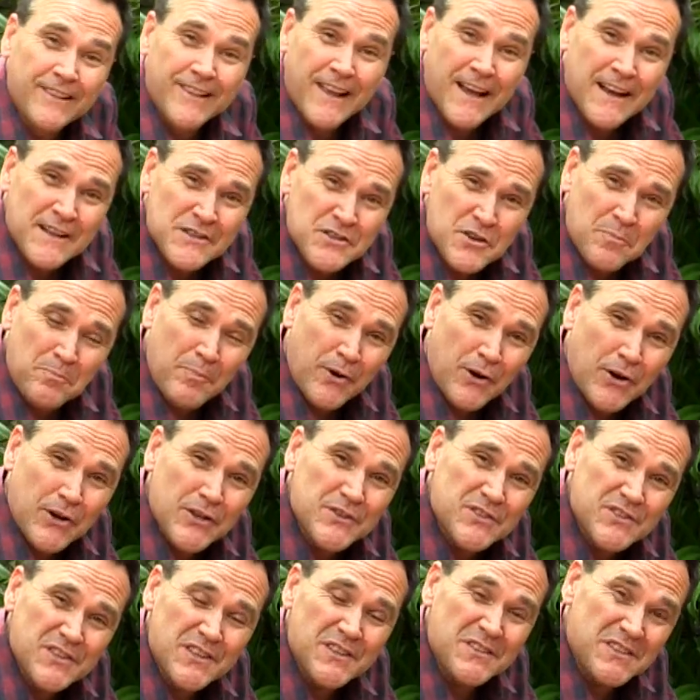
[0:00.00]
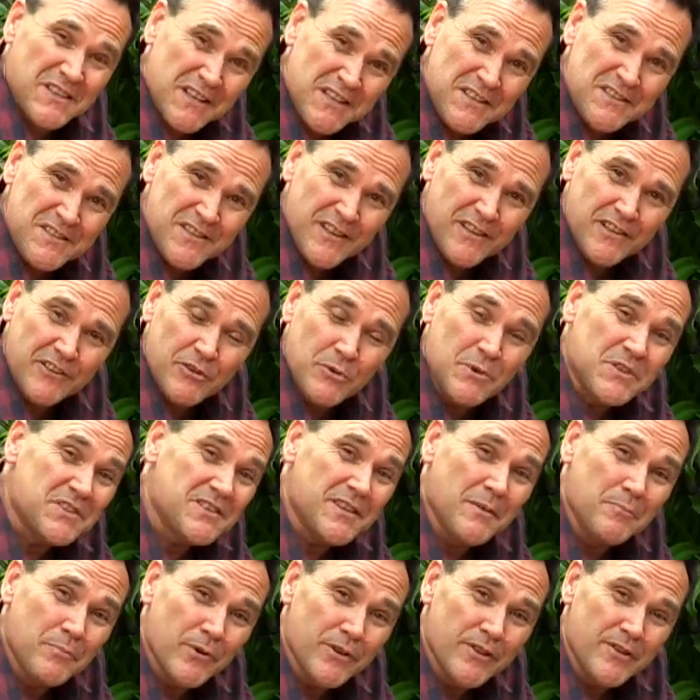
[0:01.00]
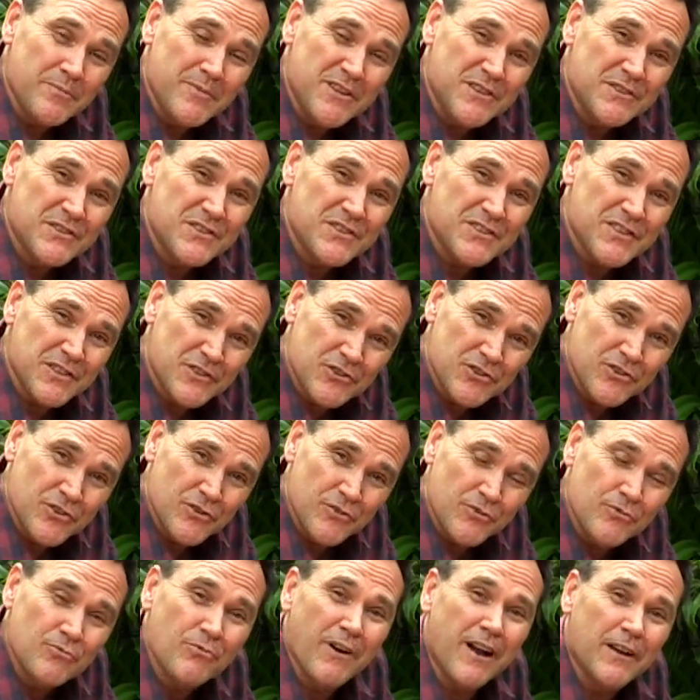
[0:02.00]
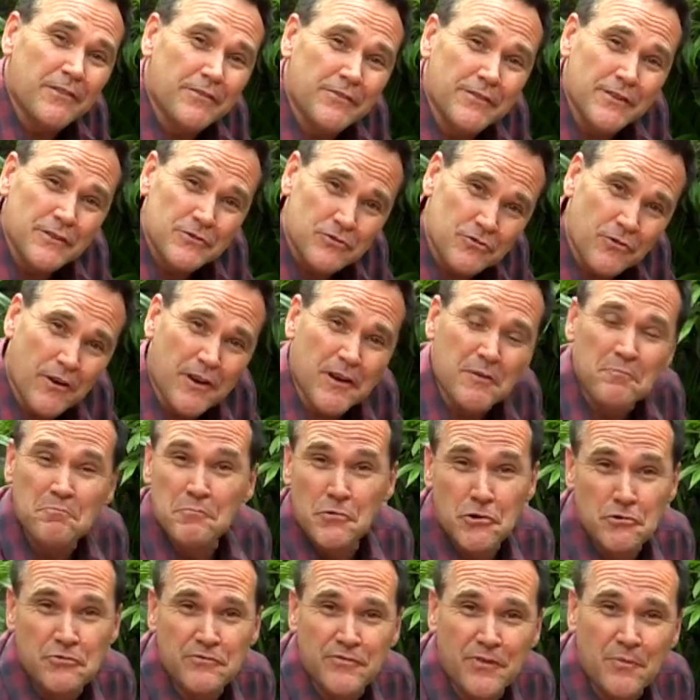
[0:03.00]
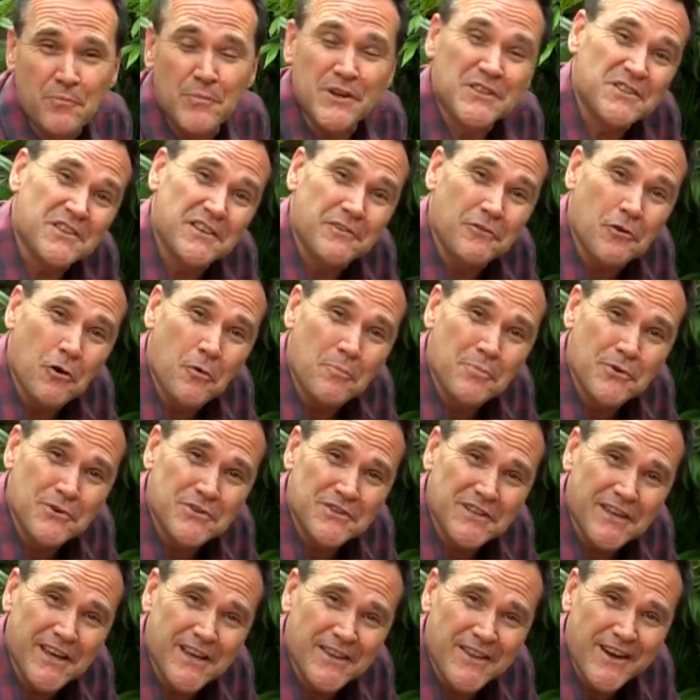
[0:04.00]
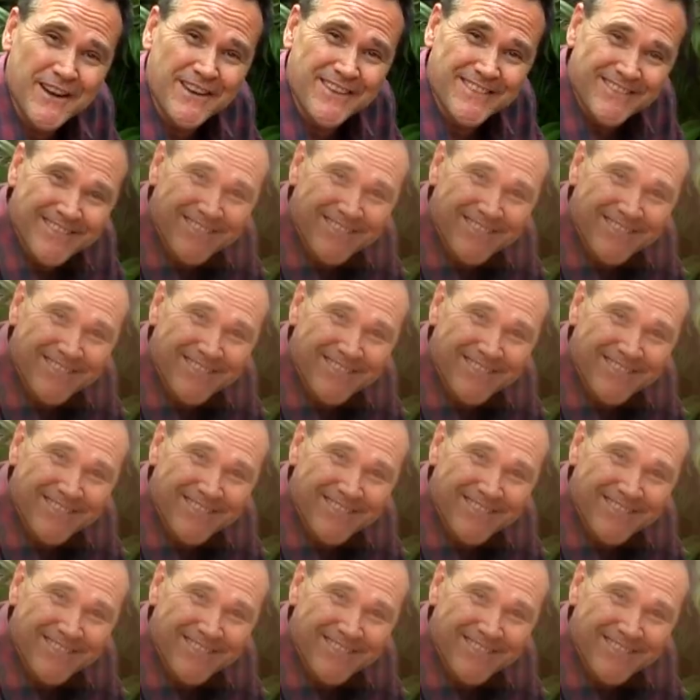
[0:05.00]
larger pots, it's easier to assemble them in situ rather than trying to move them once they're all put together.